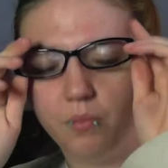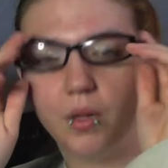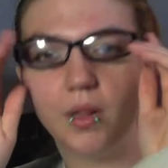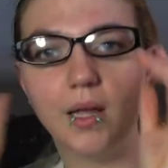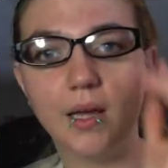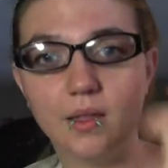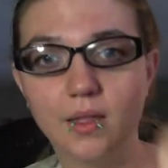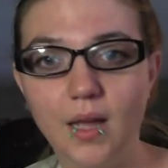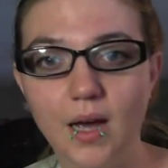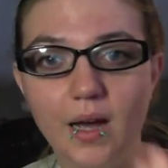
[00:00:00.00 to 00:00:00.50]

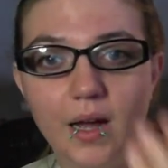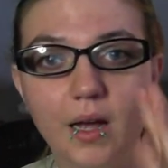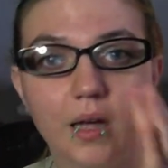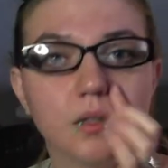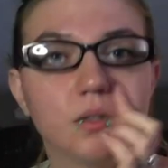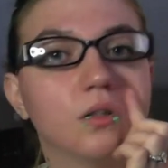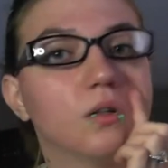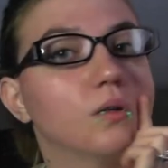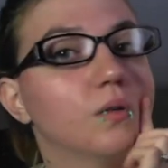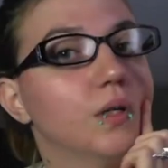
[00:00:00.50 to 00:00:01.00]
that has
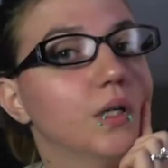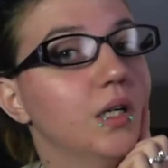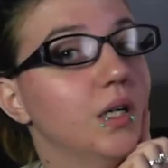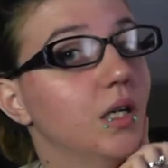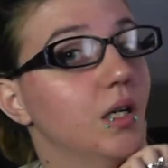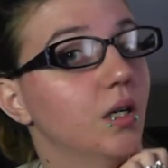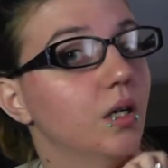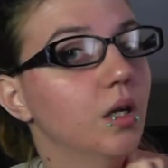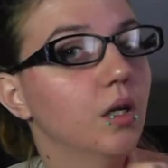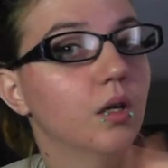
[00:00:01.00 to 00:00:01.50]

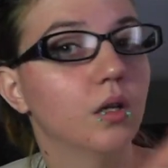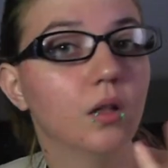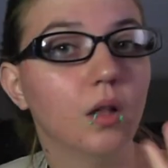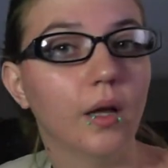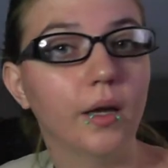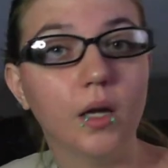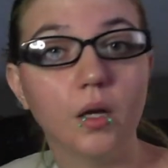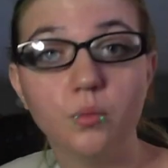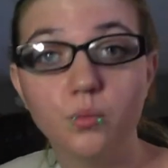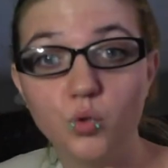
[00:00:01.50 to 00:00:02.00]
already like
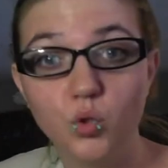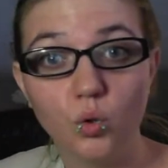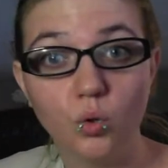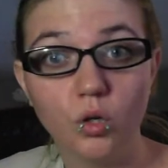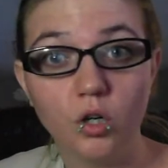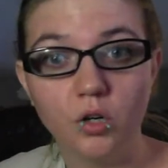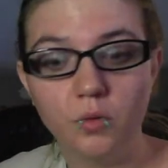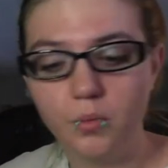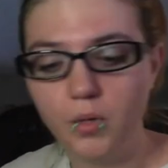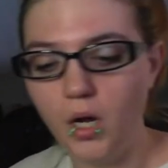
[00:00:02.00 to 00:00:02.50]

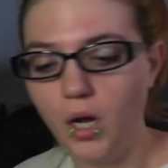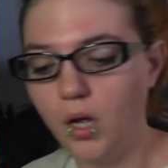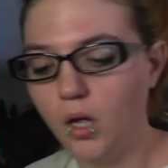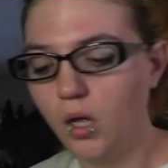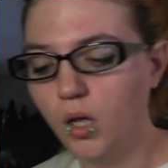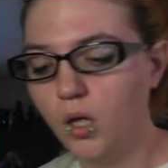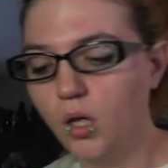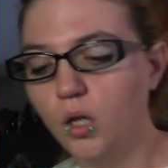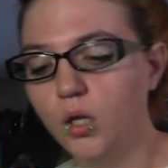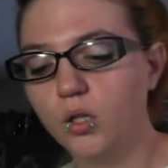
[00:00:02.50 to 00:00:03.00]
absorbed.
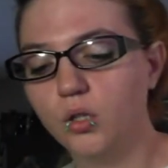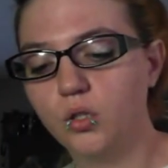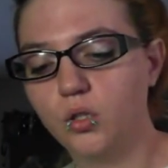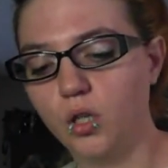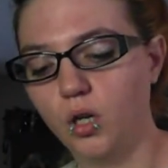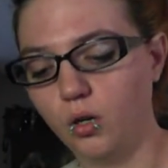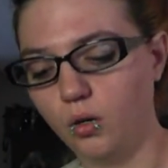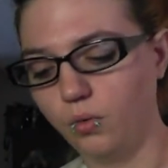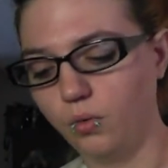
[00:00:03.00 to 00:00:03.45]
So